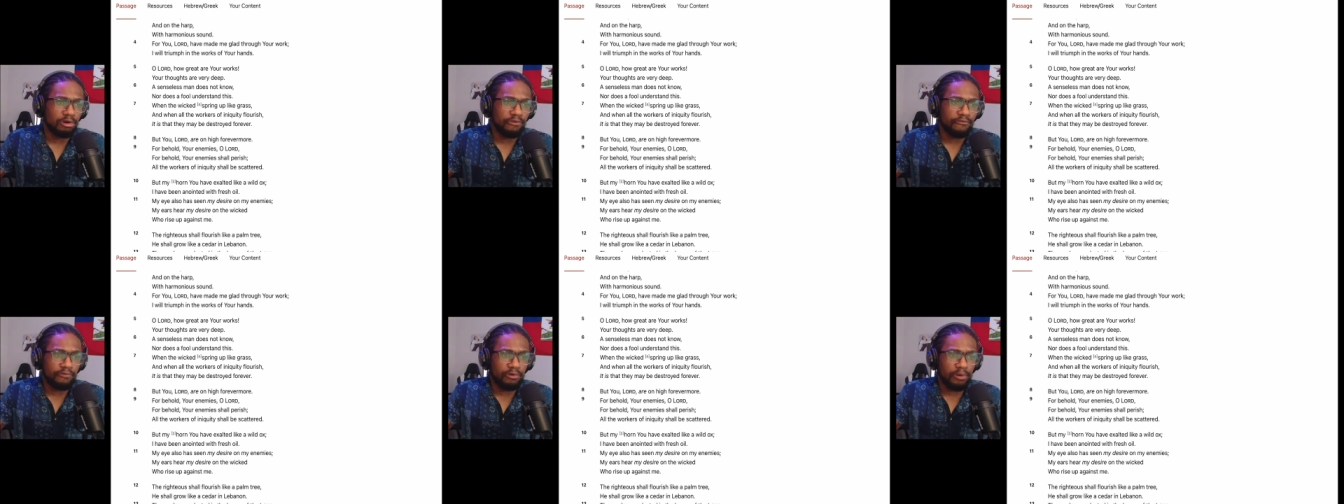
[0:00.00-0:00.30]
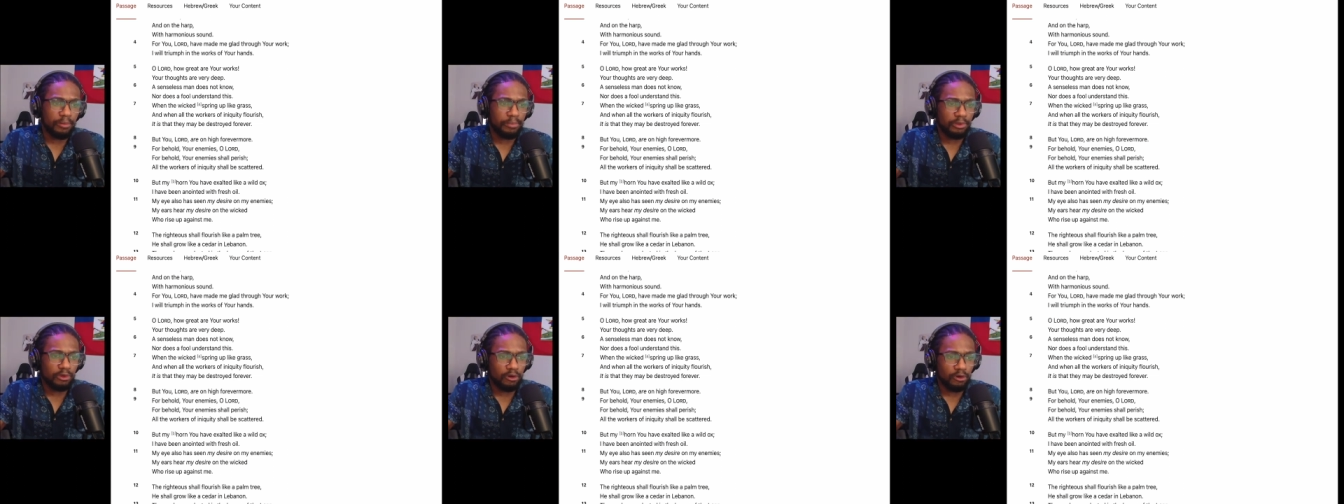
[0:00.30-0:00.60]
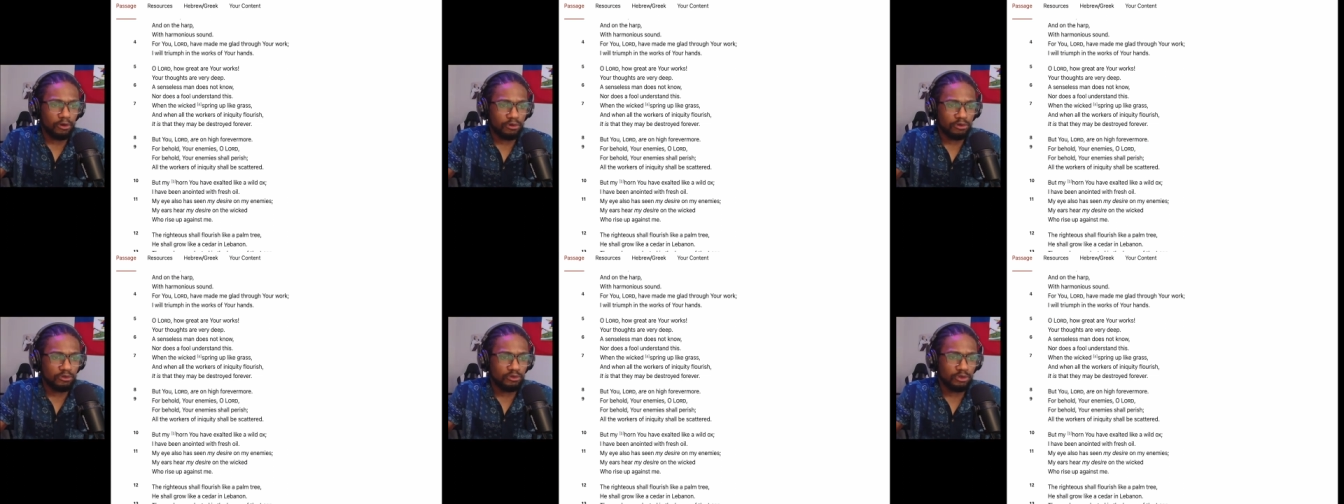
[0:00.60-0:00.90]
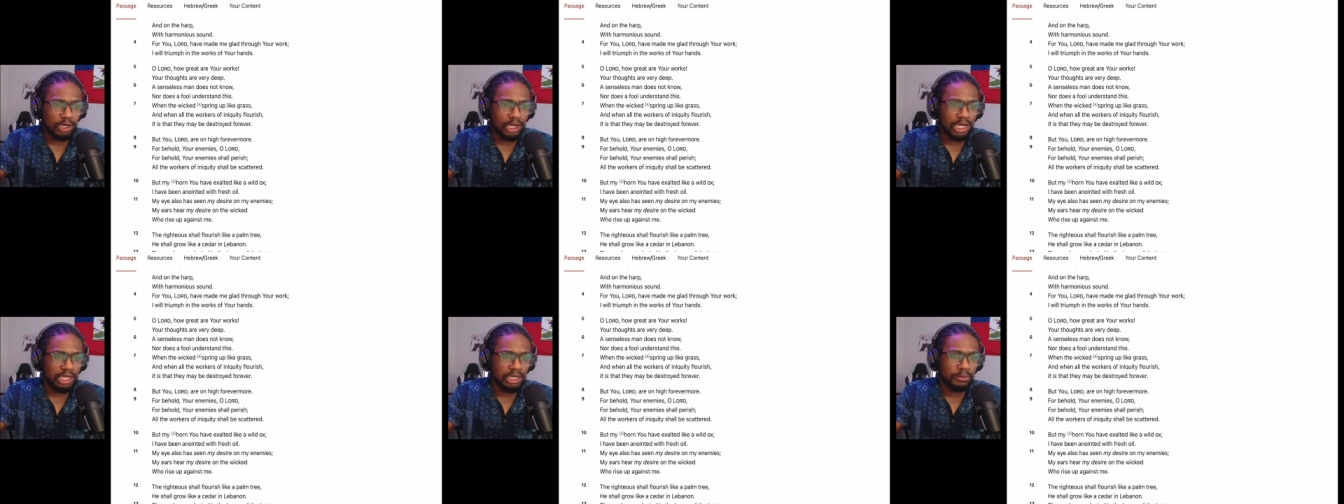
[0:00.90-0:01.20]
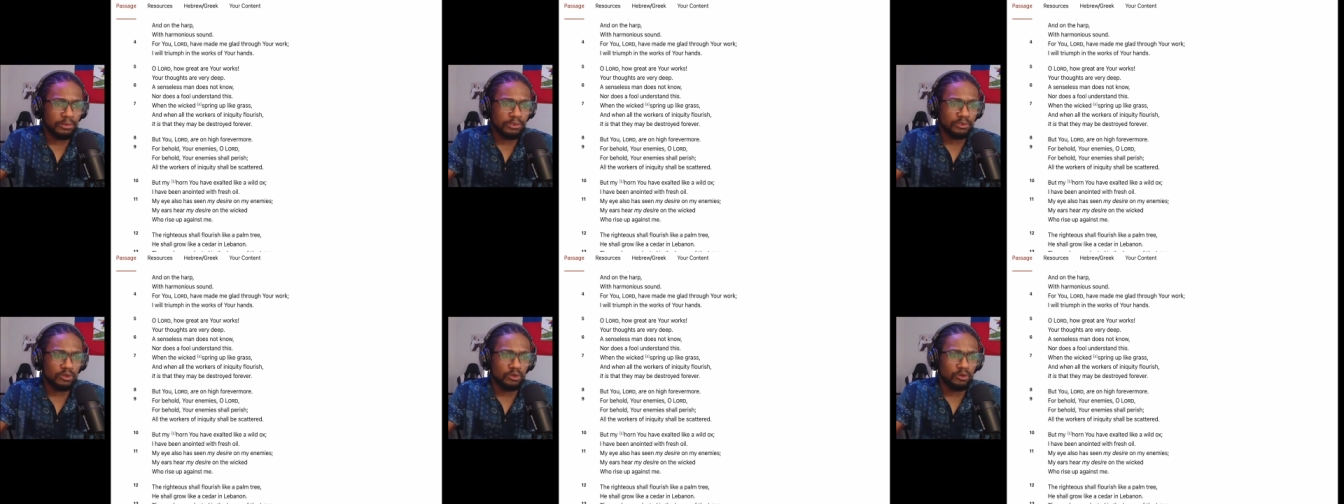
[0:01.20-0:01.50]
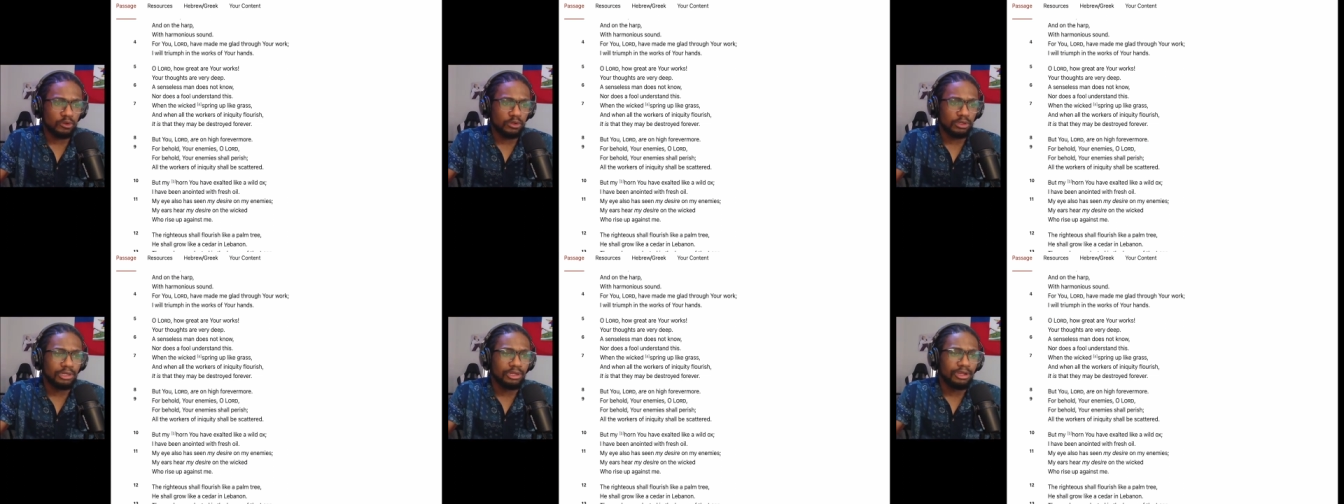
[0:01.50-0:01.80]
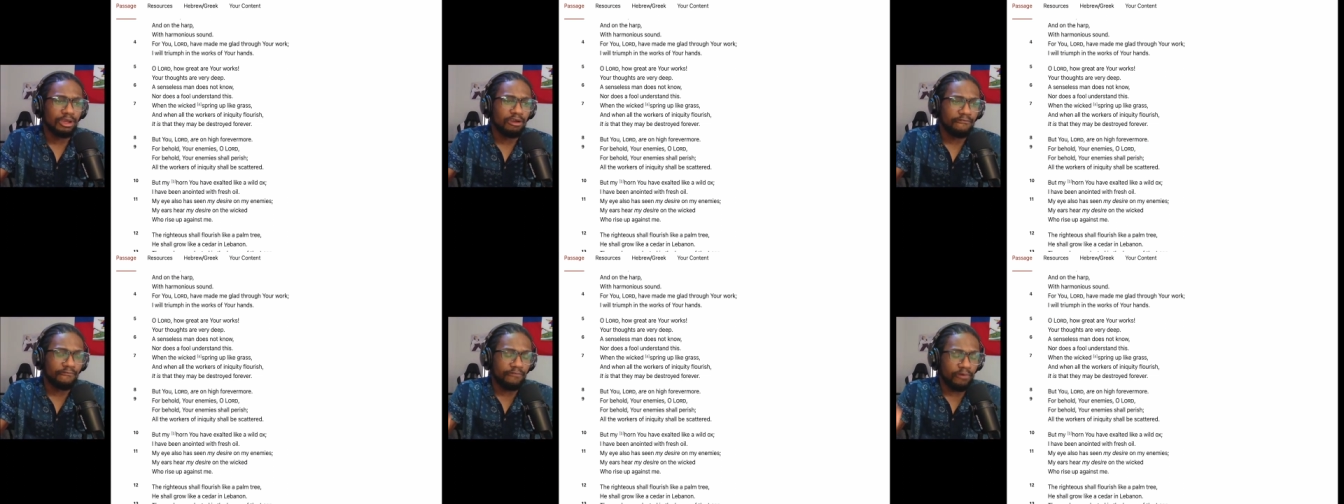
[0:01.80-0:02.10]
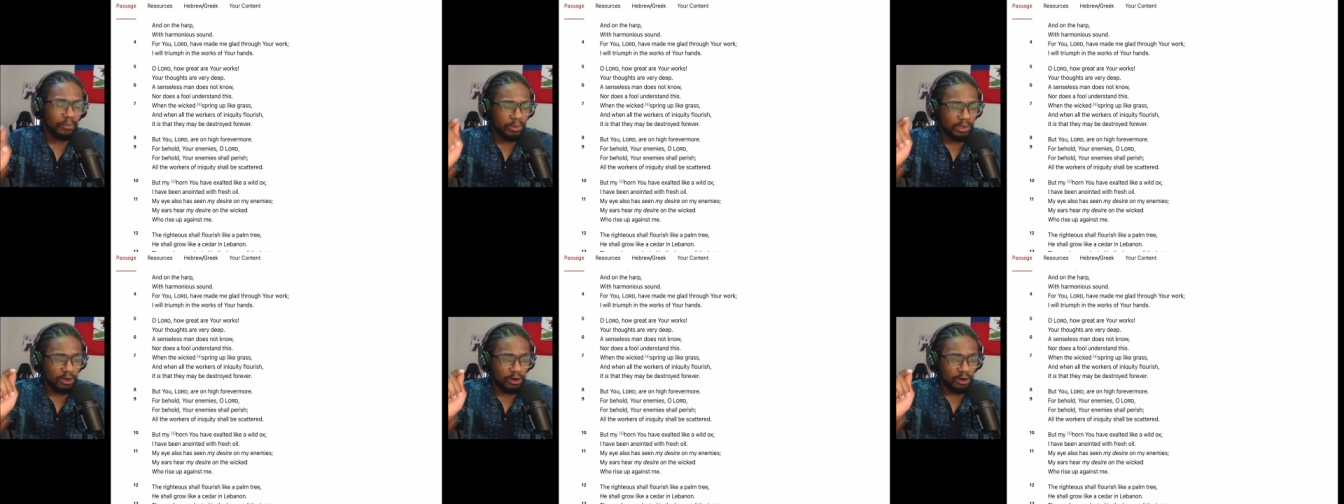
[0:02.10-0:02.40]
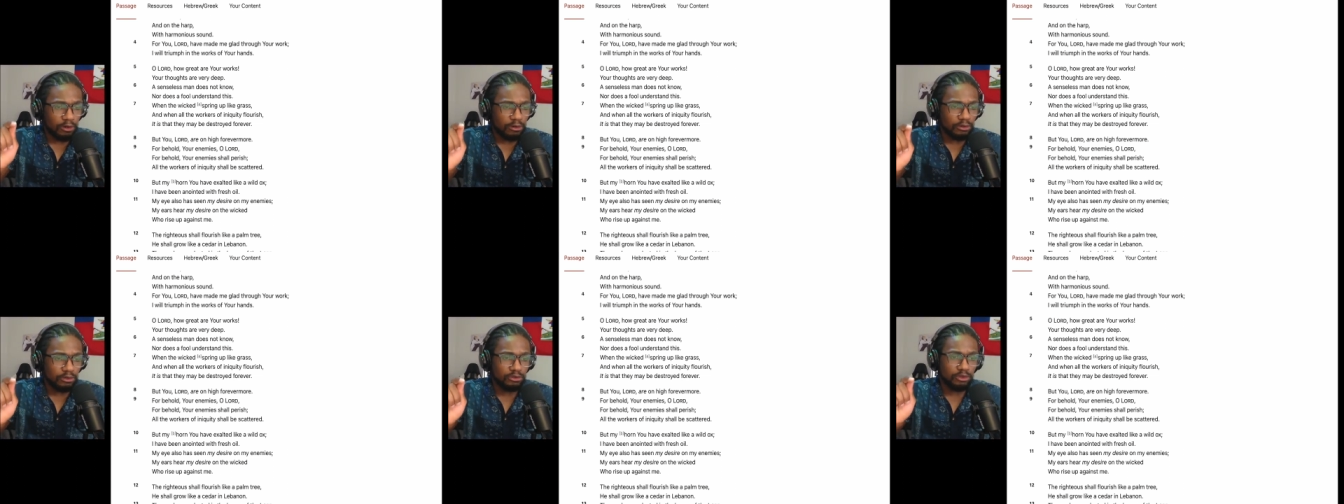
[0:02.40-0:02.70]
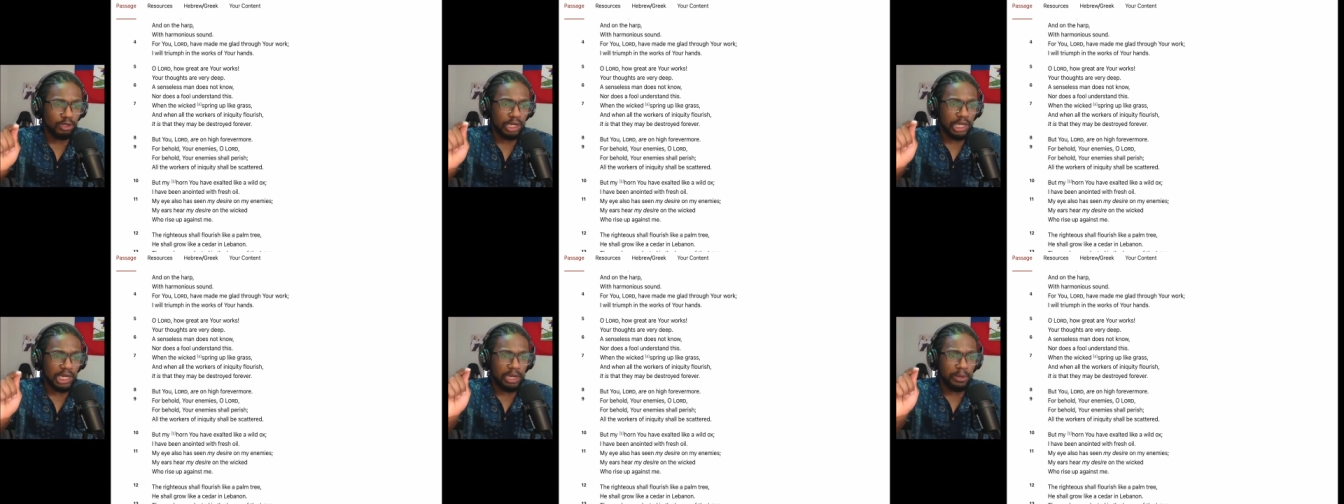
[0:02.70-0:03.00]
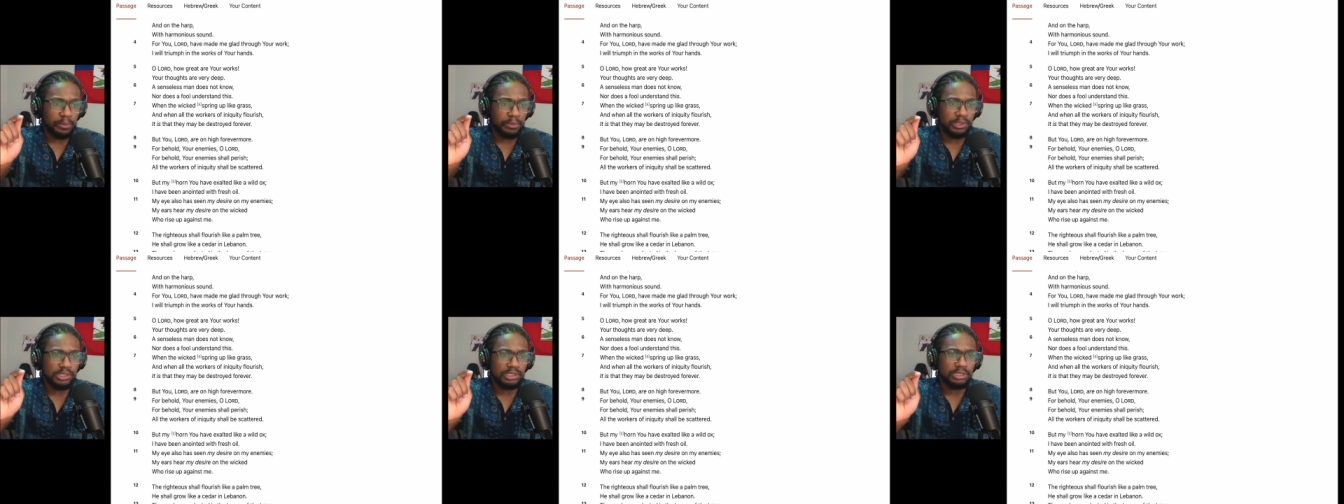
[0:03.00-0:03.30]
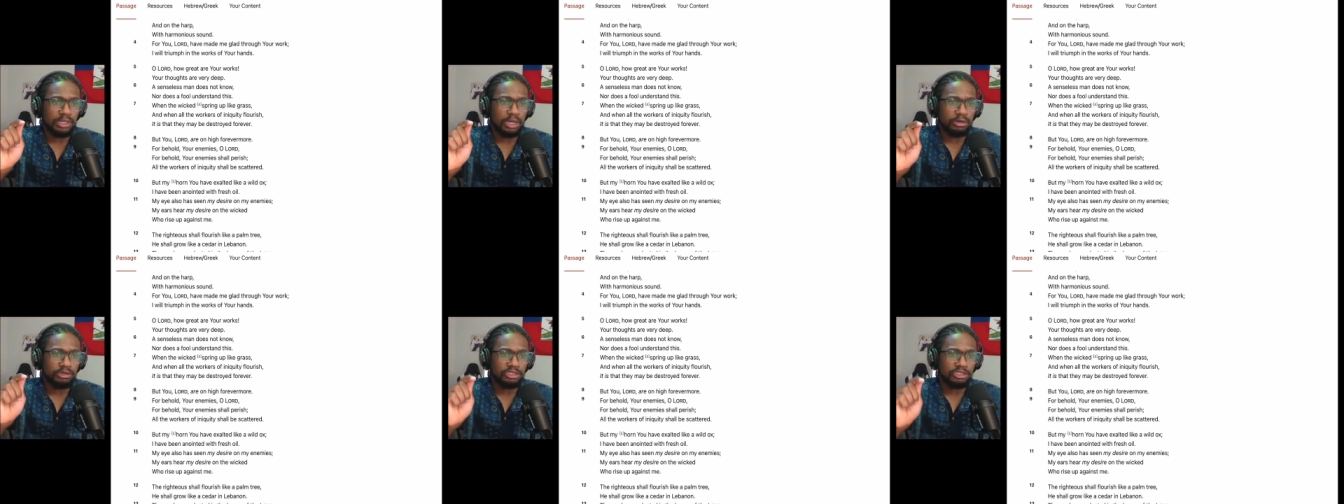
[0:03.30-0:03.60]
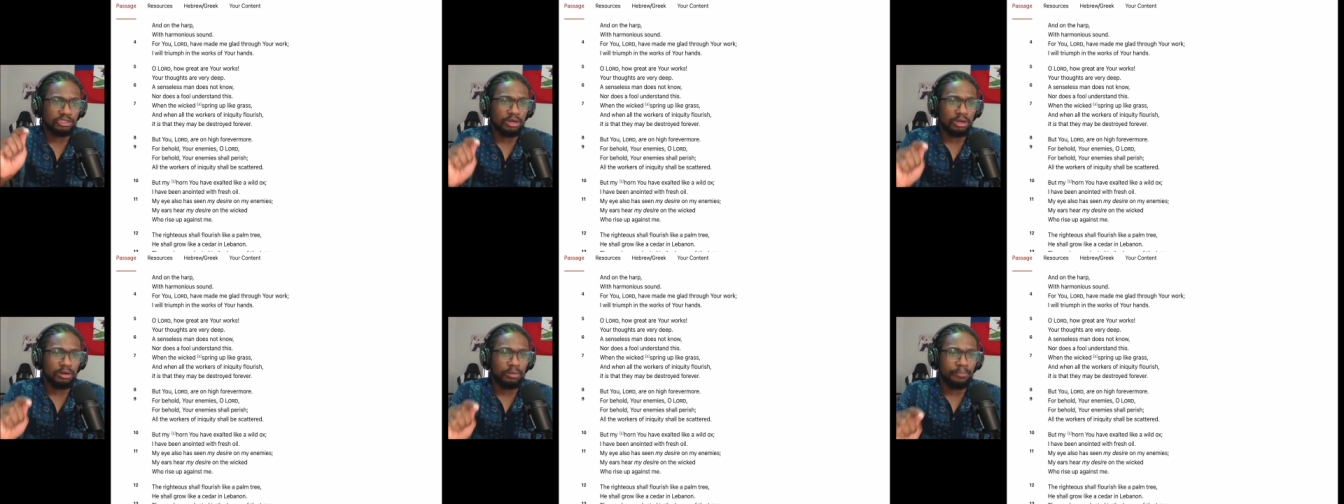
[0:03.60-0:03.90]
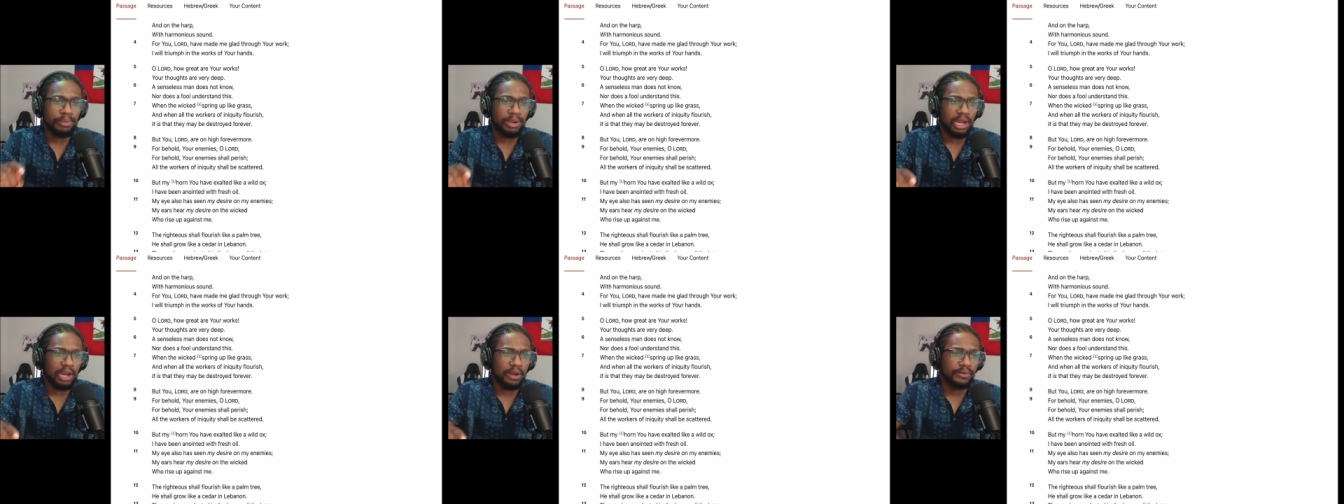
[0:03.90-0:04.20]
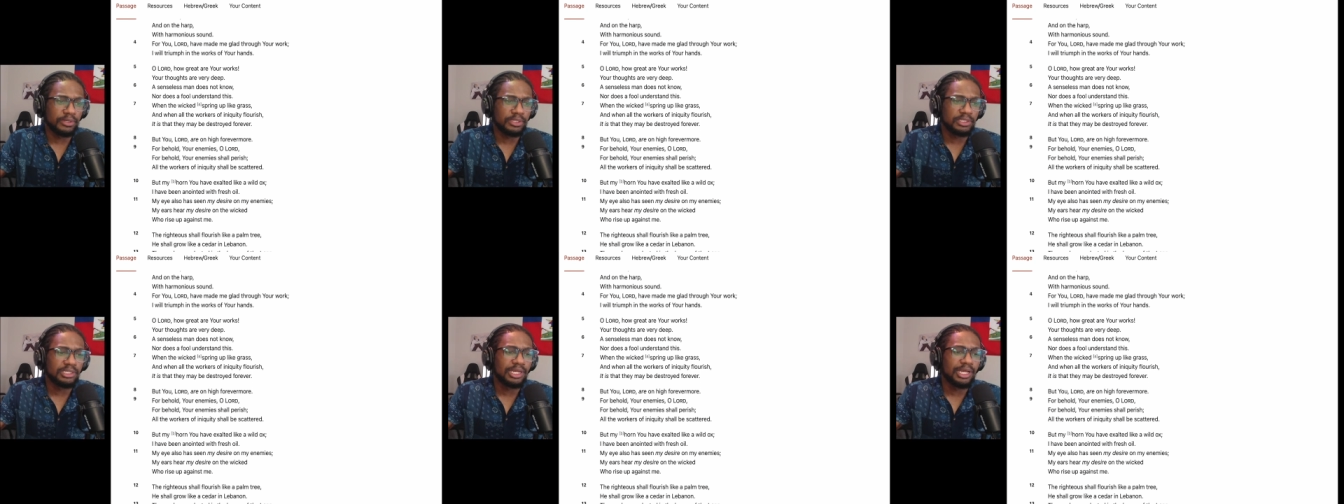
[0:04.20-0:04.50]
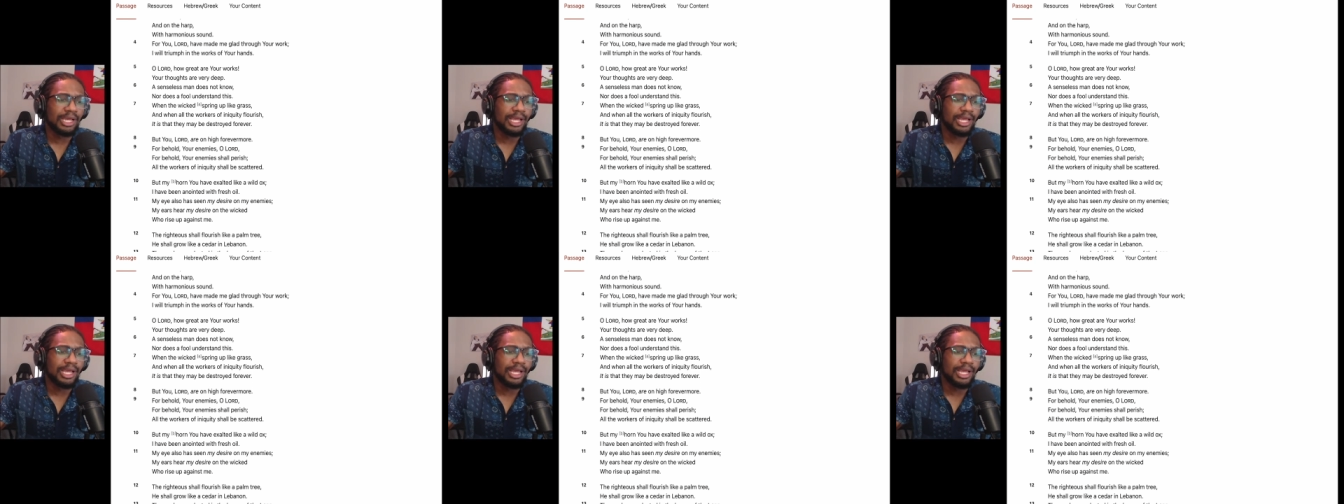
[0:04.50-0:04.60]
For behold, your enemies, O Lord, for behold, your enemies shall perish,